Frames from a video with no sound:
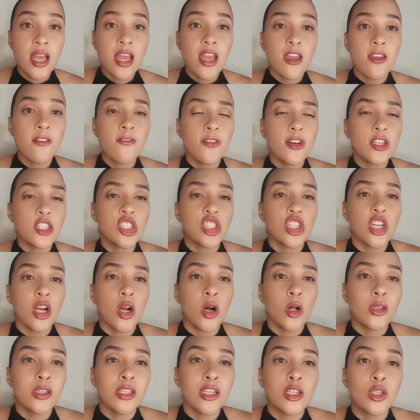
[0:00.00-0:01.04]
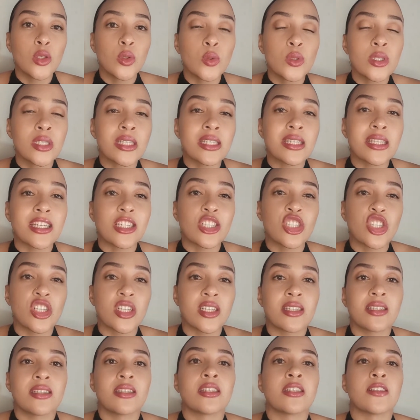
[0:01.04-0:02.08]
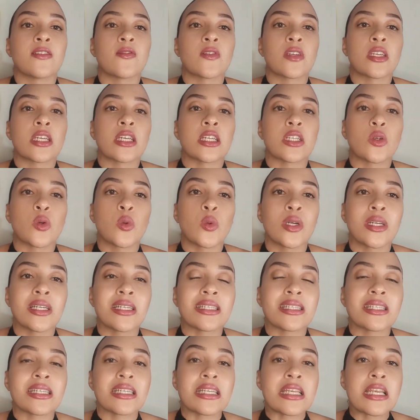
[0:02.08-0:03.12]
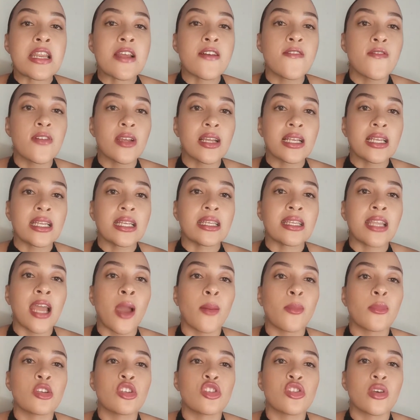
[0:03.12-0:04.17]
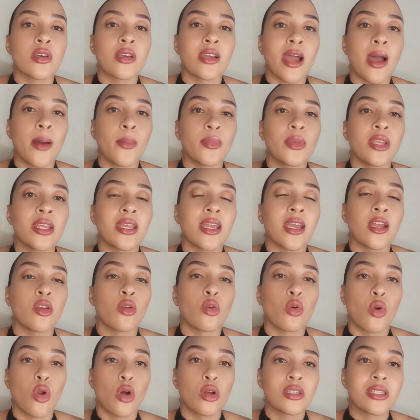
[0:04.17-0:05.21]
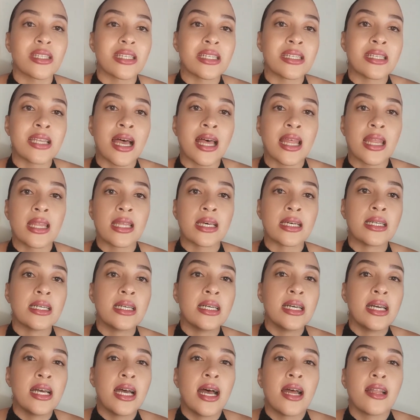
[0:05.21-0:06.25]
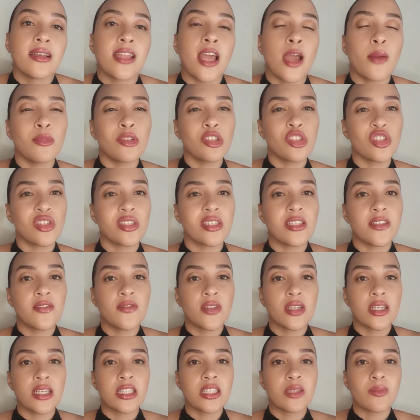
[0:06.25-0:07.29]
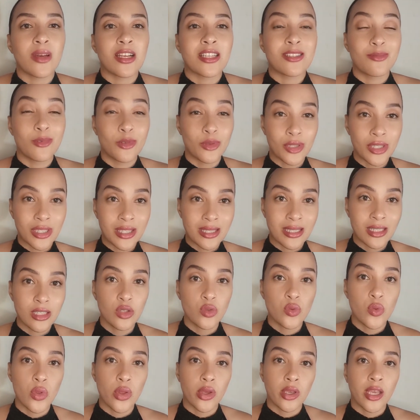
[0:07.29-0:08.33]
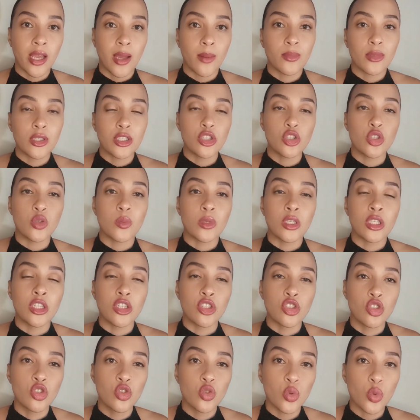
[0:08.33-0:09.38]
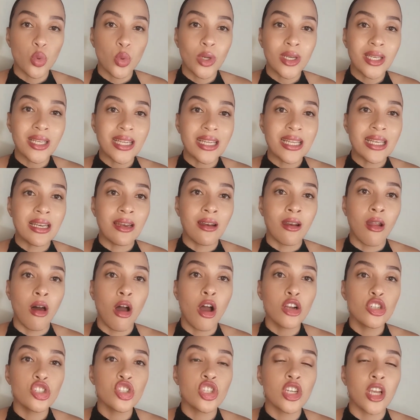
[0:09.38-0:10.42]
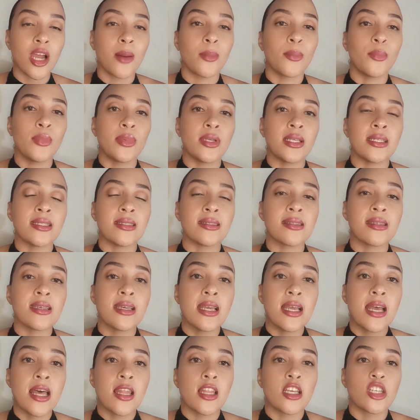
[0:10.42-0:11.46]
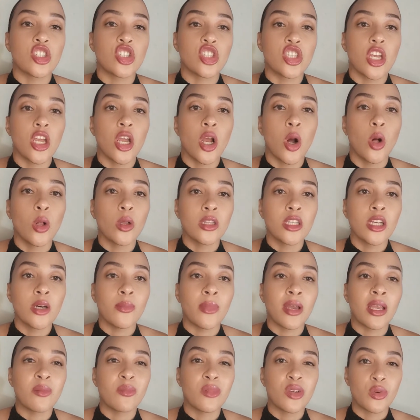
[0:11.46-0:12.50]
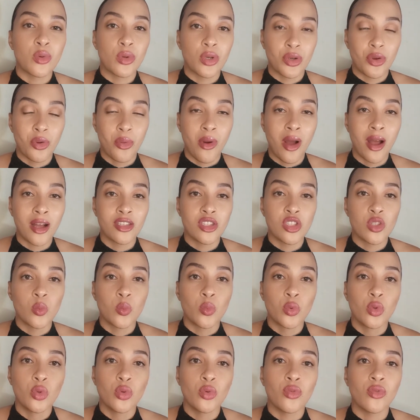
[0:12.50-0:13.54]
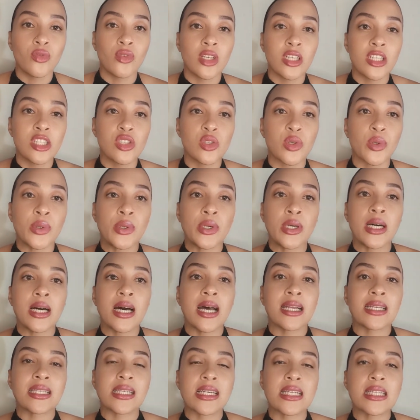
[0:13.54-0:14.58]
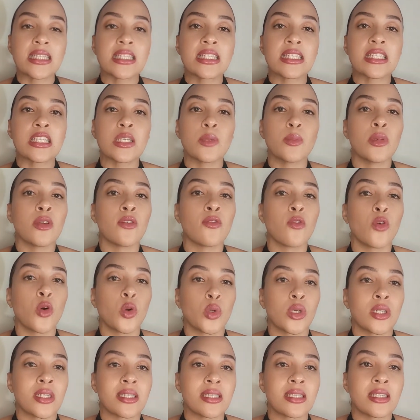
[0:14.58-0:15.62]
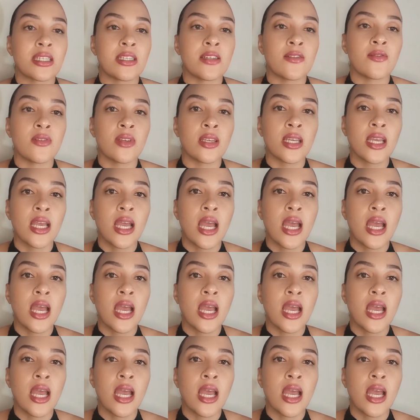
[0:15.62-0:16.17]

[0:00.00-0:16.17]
If a shareholder loses their share certificate or it is significantly damaged, the company can grant another. Damaged certificates must be returned to the company to be destroyed. In large companies, the shareholder may be required to prove his or her identity before receiving